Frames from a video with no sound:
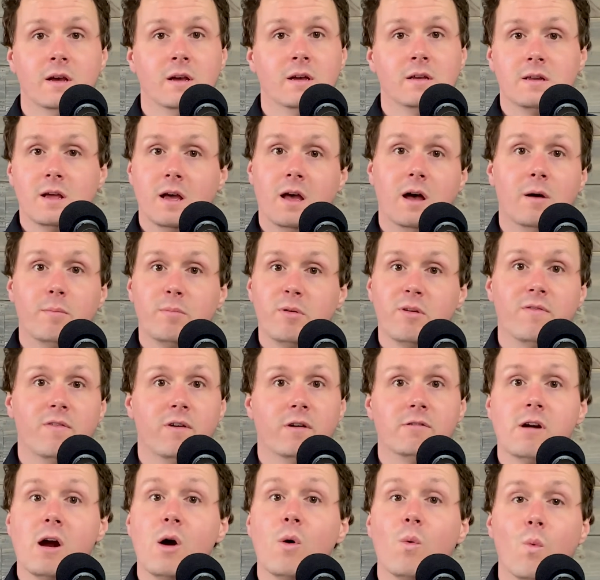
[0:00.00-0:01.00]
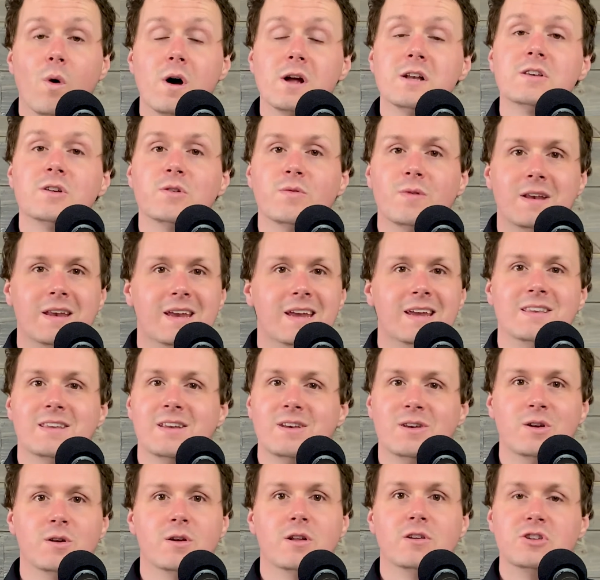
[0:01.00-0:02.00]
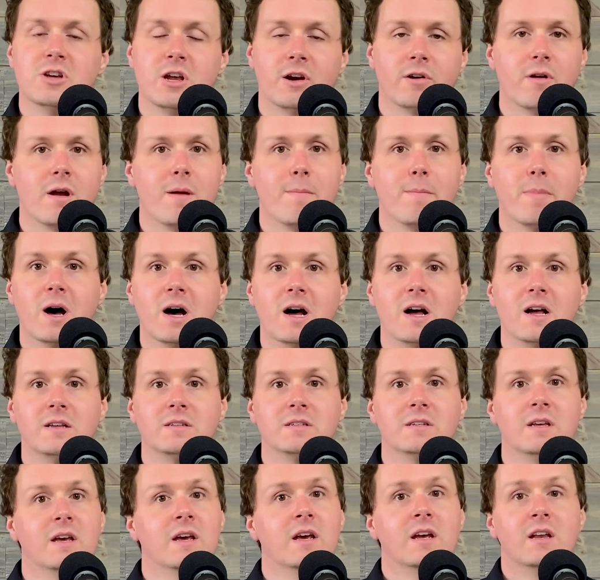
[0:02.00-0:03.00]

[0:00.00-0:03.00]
to help you figure out what do we need to do to generate buzz,